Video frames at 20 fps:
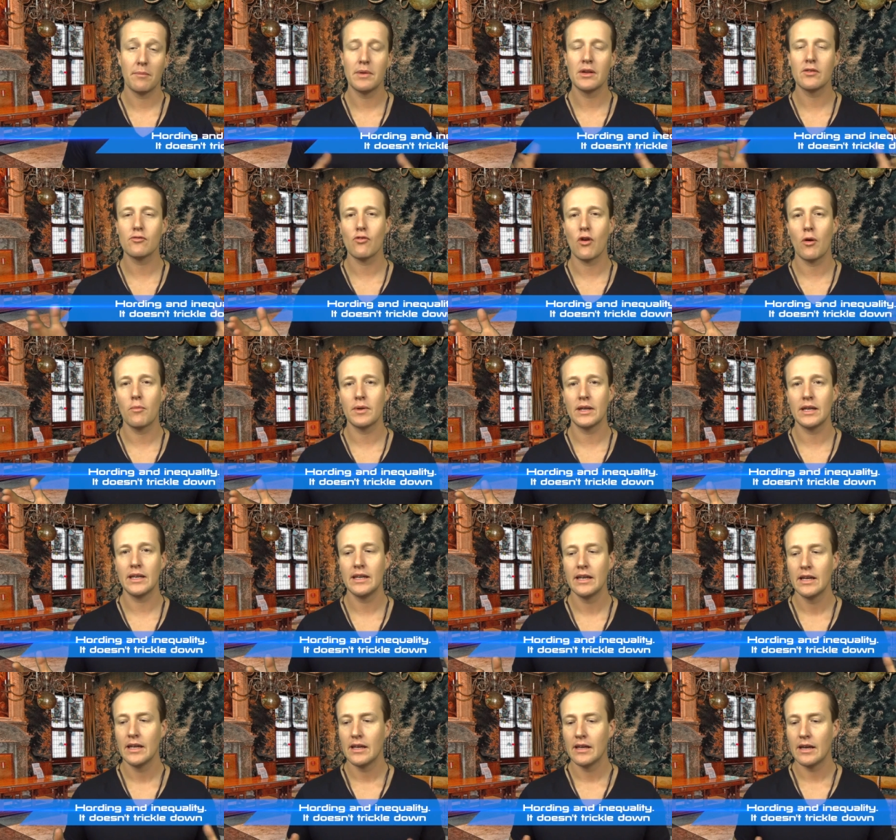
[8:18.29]
Mitt
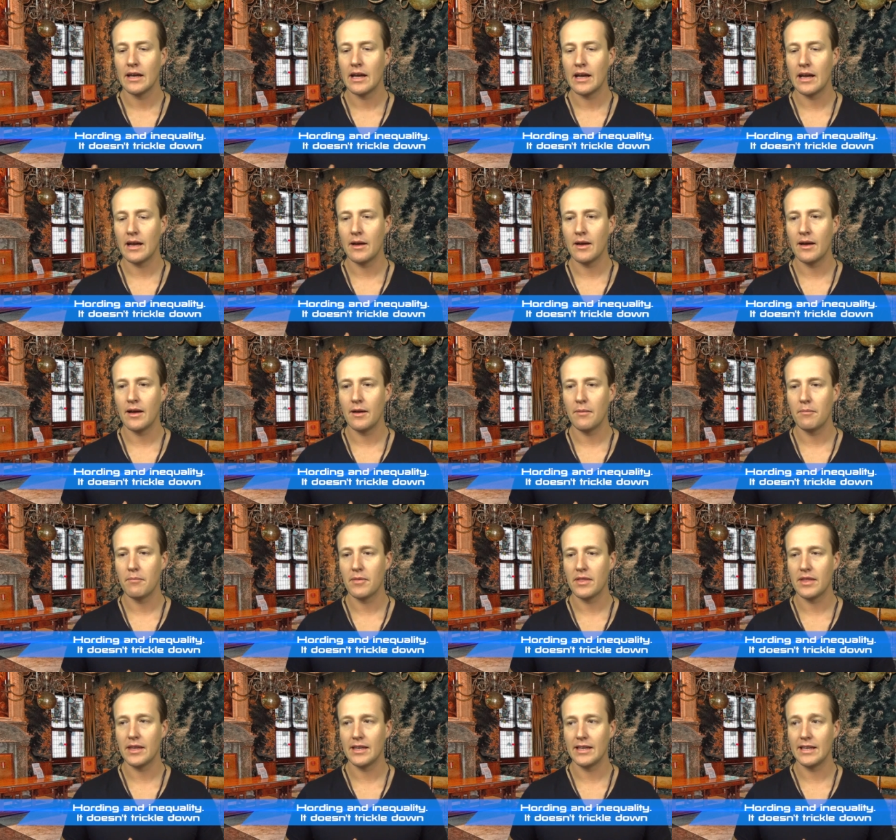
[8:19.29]
Romney, um,
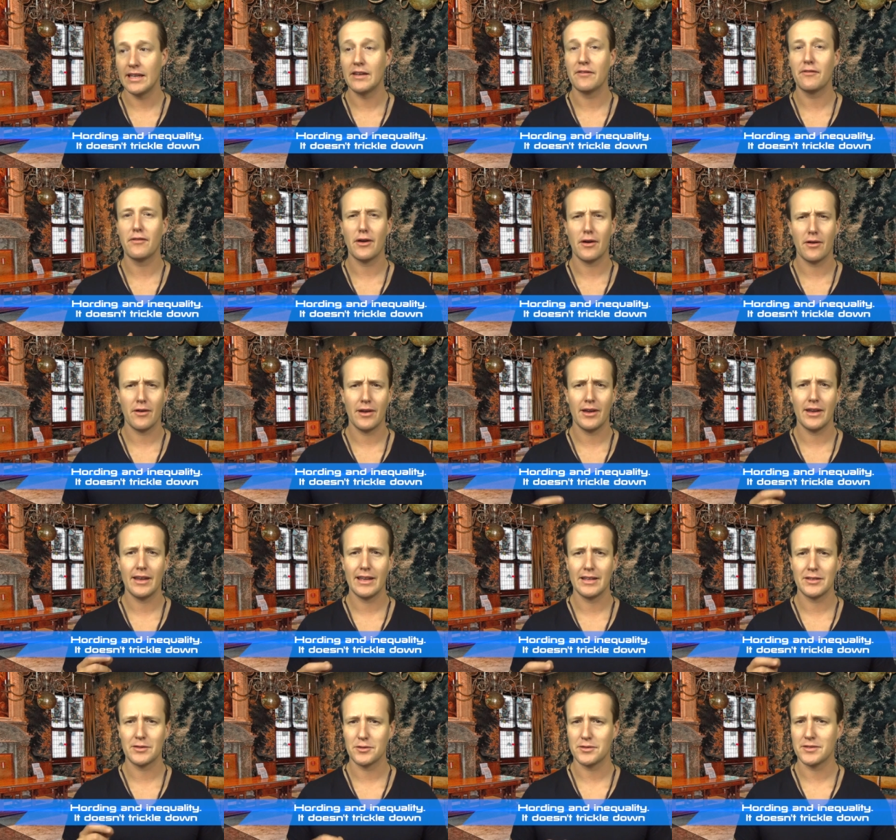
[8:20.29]
the very
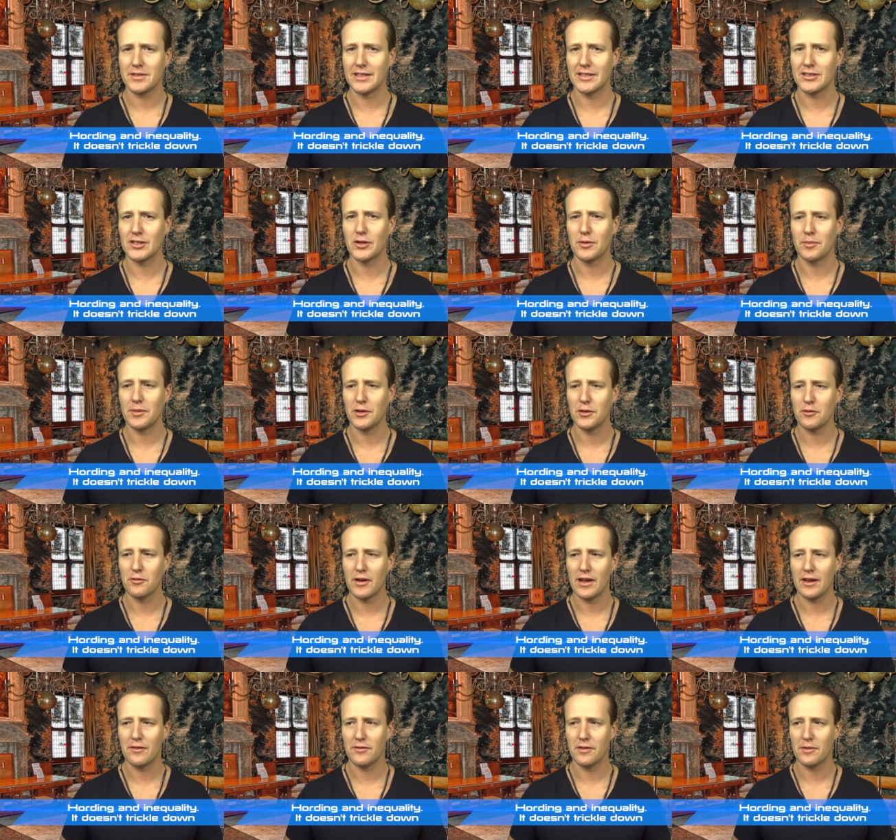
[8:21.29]
interesting gentleman who
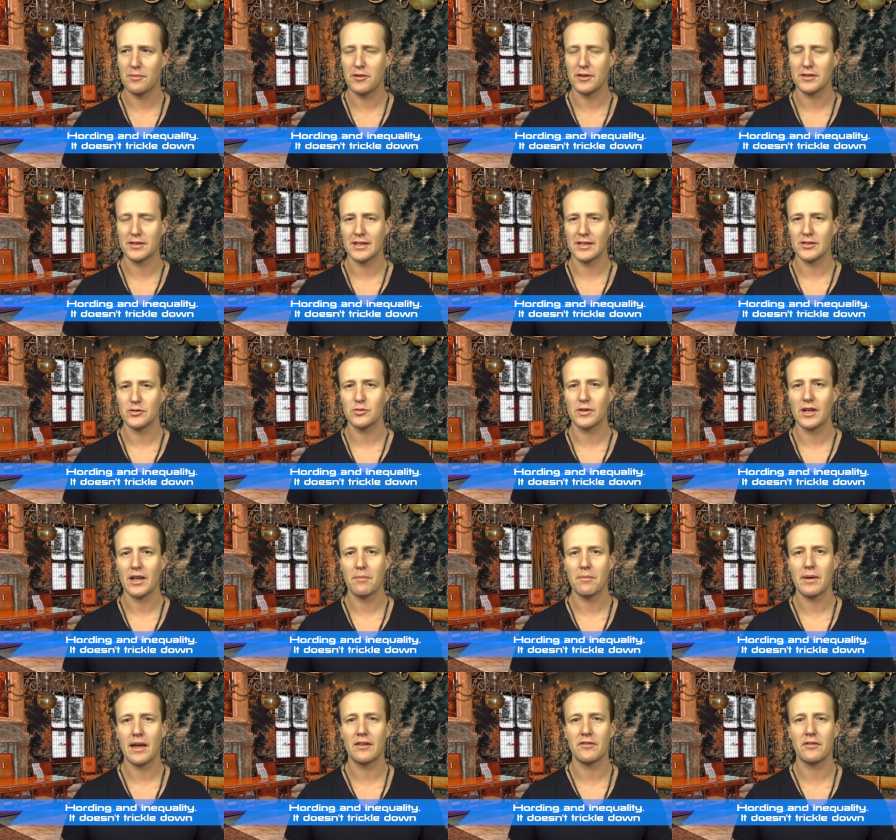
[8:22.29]
ran for the presidential
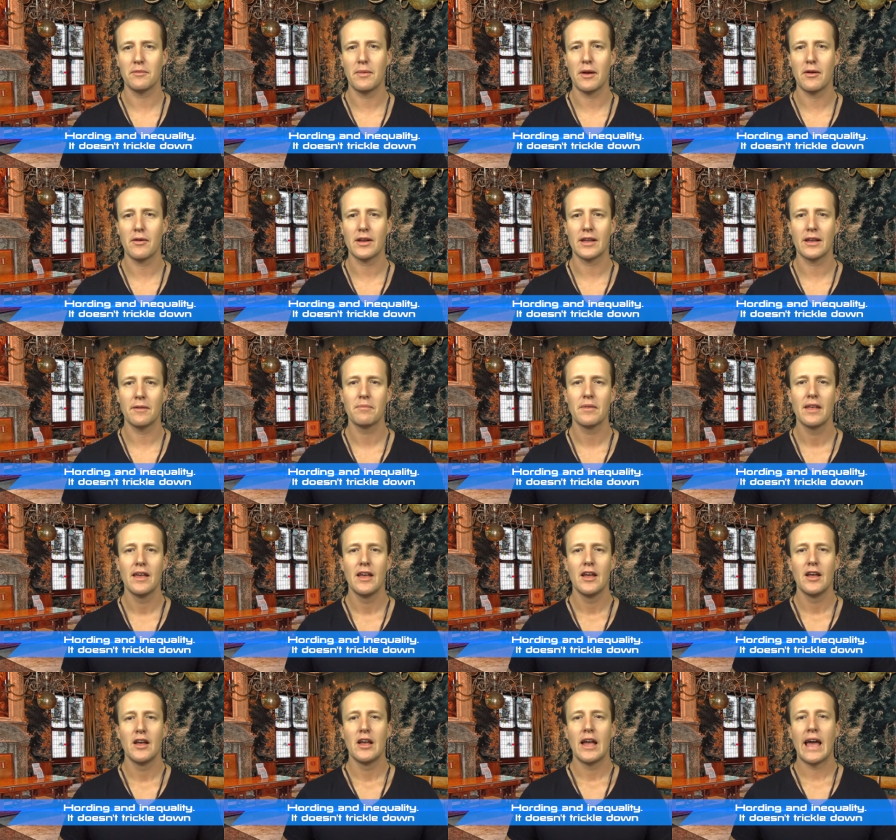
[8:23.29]
campaign of America,
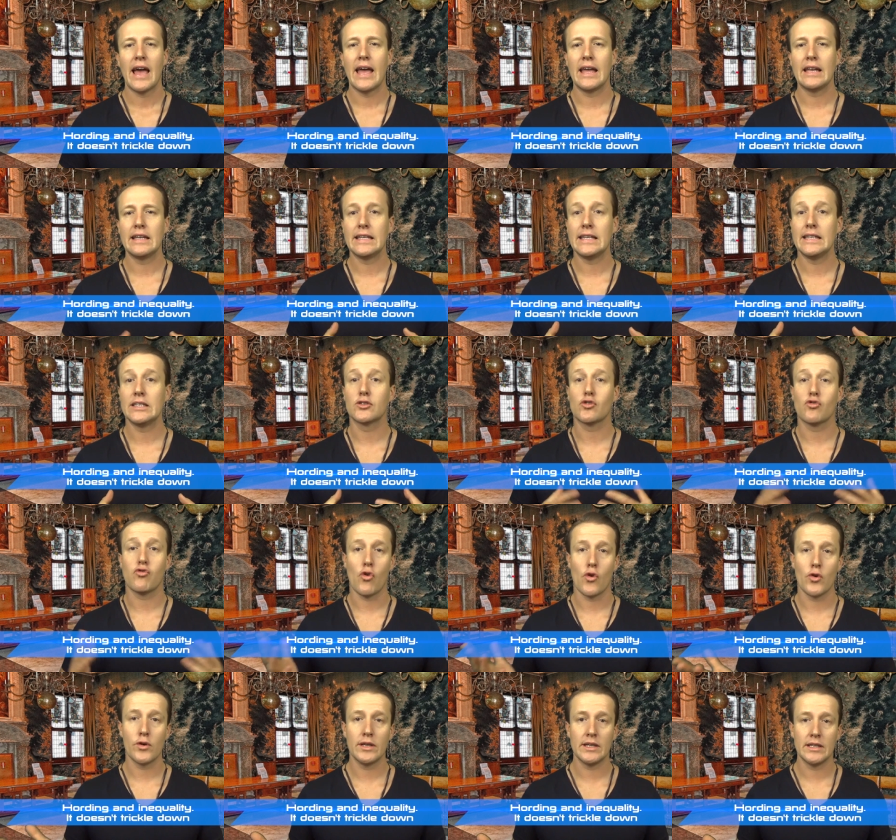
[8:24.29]
and his
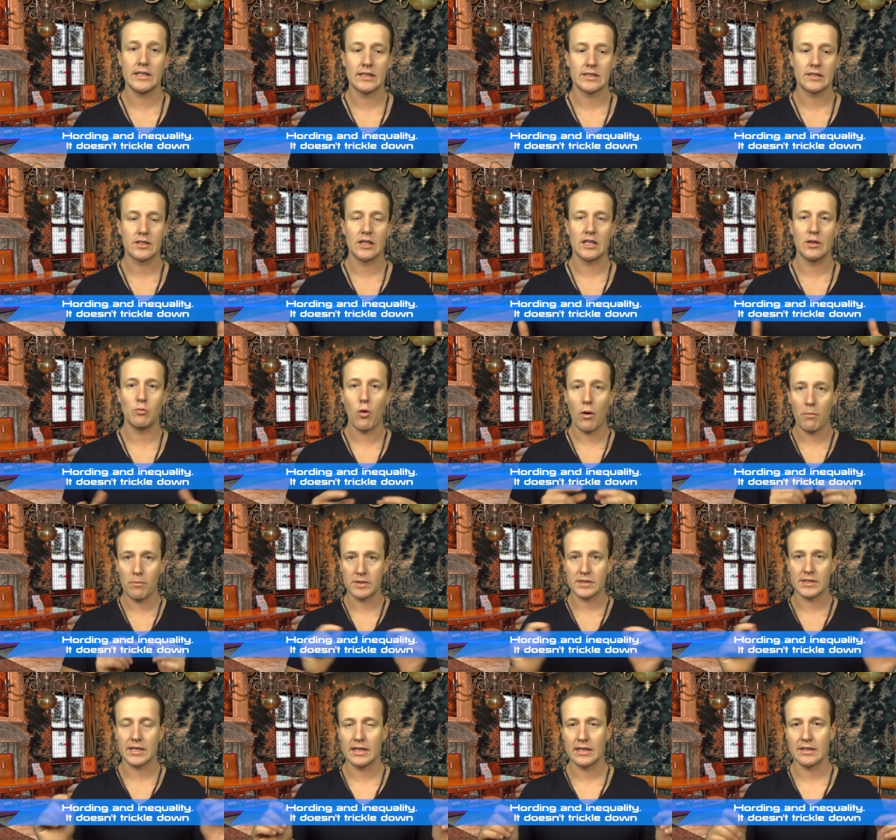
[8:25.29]
cronies, the one
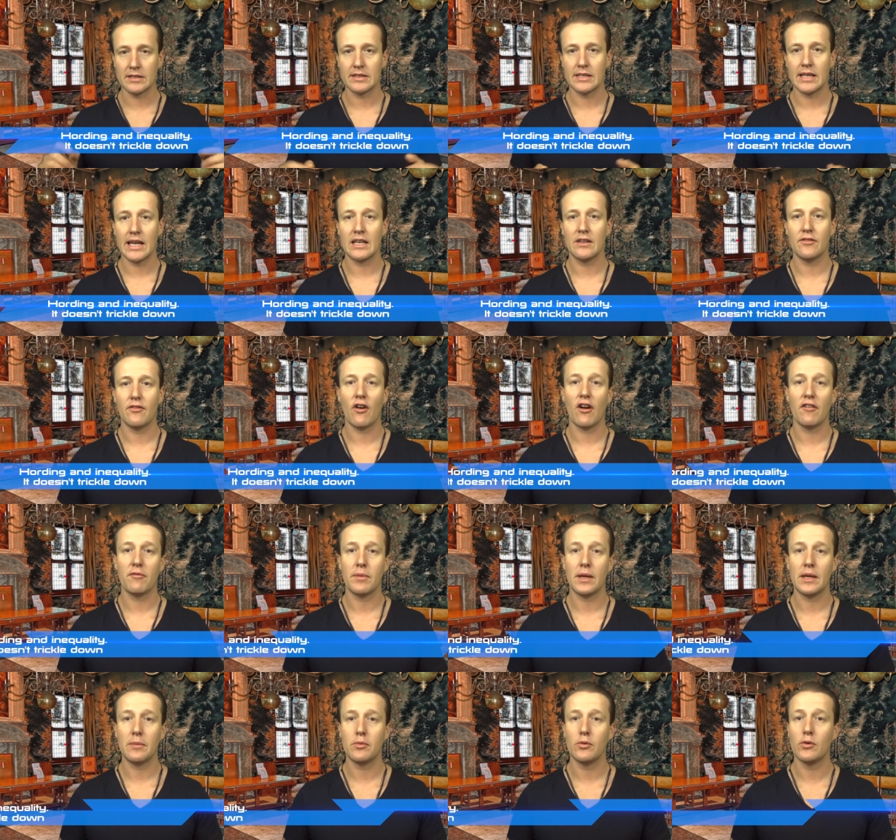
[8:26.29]
percenters, the 85
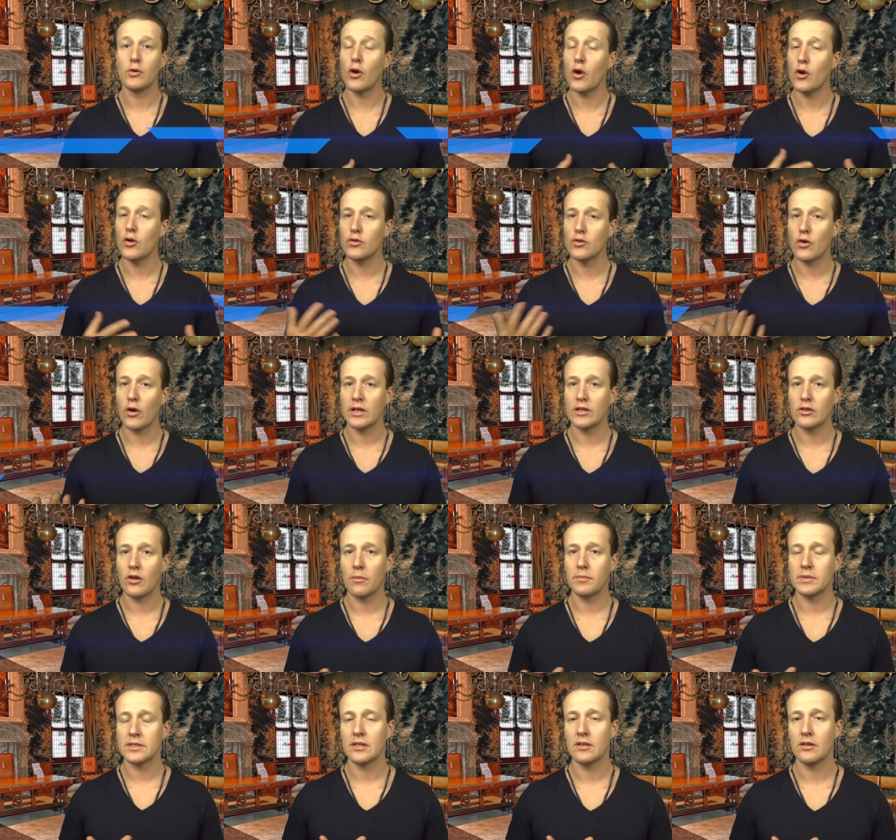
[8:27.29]
people who own
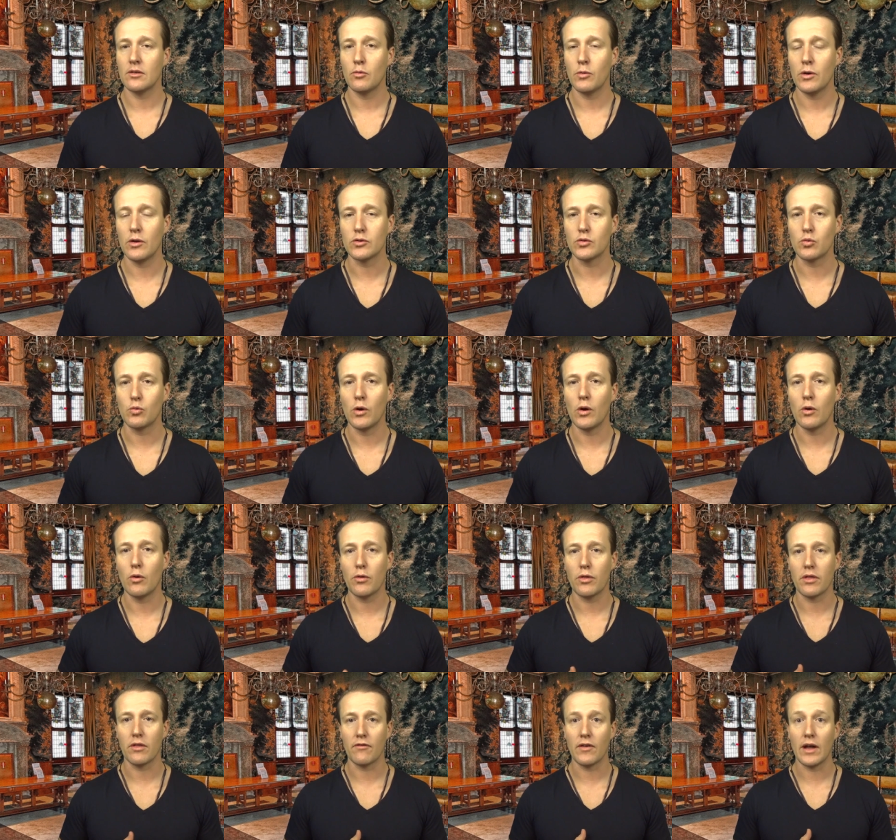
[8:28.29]
99% of the world's
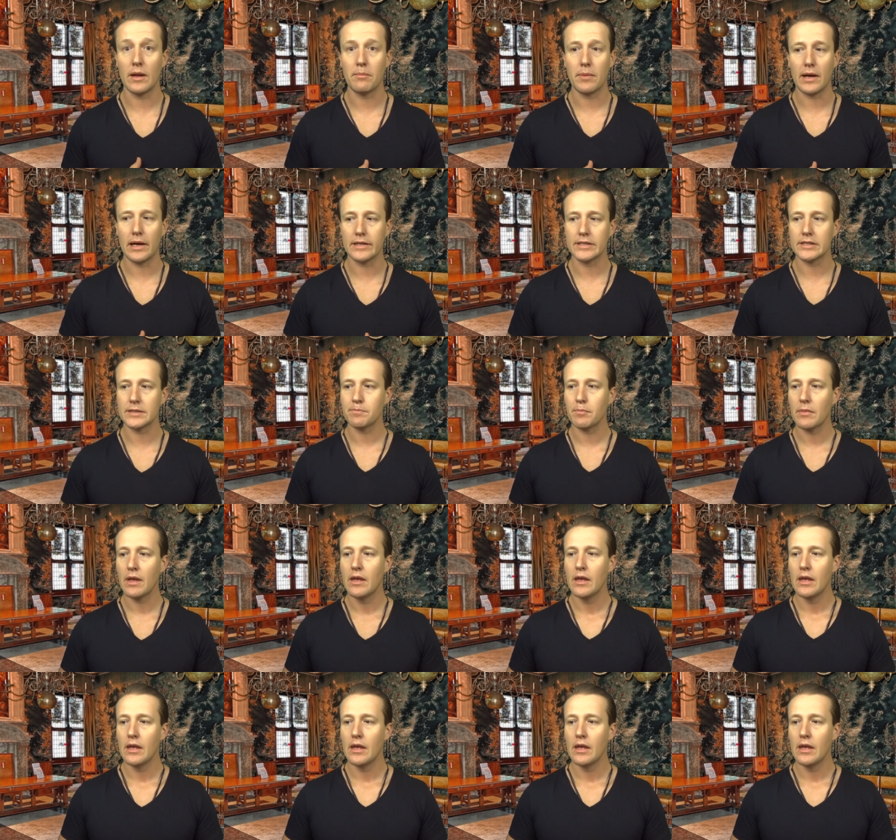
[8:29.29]
wealth, Funbus